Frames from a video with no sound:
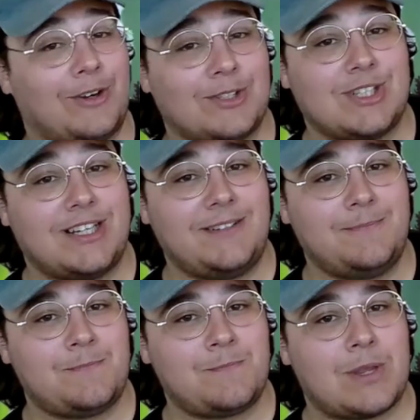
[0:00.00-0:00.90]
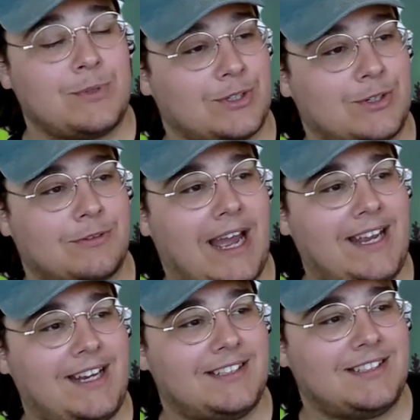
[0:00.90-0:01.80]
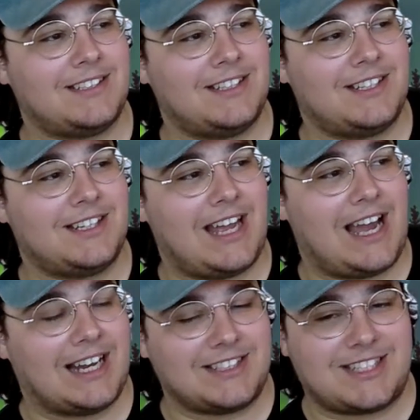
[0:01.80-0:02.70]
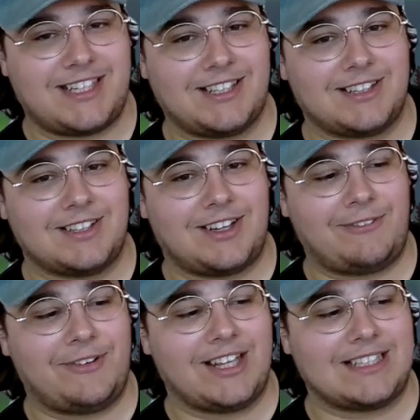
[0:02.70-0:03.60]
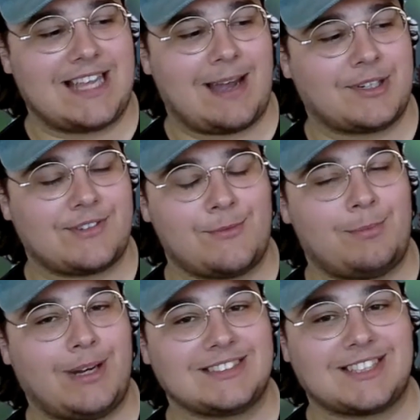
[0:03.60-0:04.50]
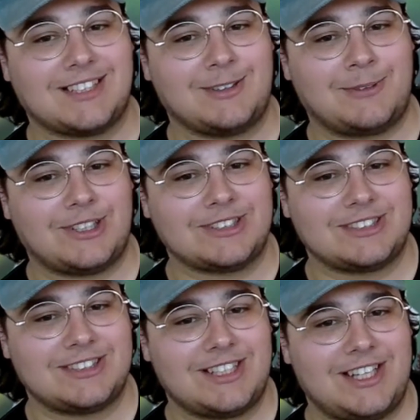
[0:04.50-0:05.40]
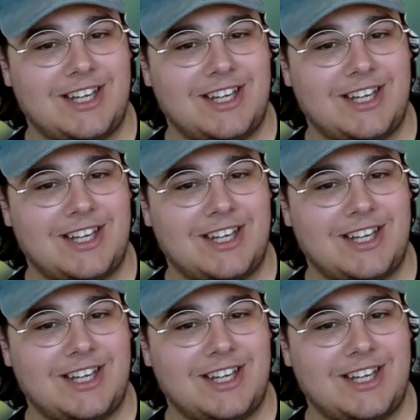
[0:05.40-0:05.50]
honestly, was great until I realized how much of a buzzkill it was.